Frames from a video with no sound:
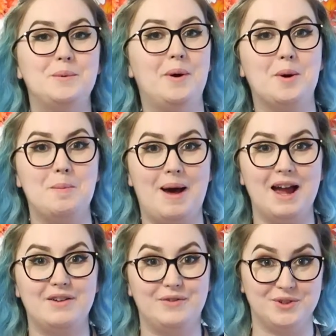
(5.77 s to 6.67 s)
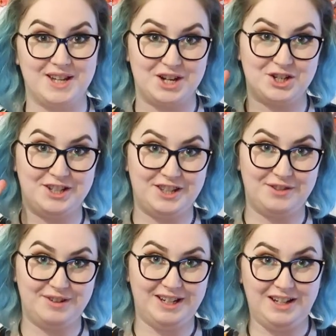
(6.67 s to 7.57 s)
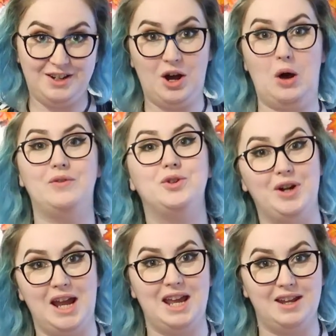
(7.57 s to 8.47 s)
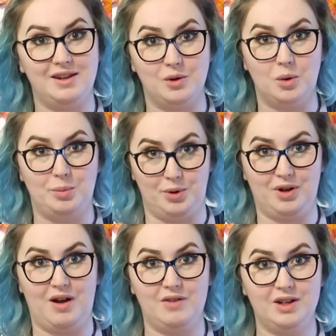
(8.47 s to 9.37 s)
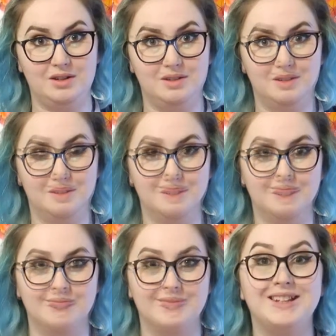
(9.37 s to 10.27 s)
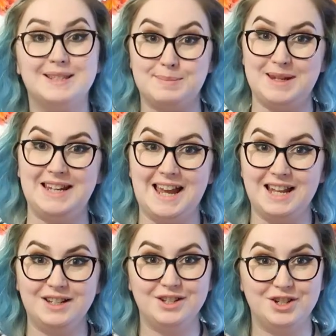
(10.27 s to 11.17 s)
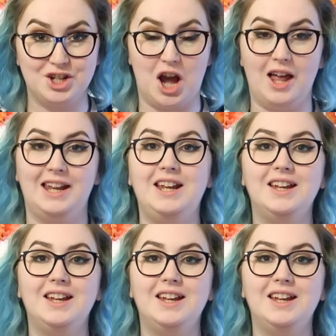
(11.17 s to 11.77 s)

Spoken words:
welcome back for session 3 of creating your book cover. It's me again, Charlie,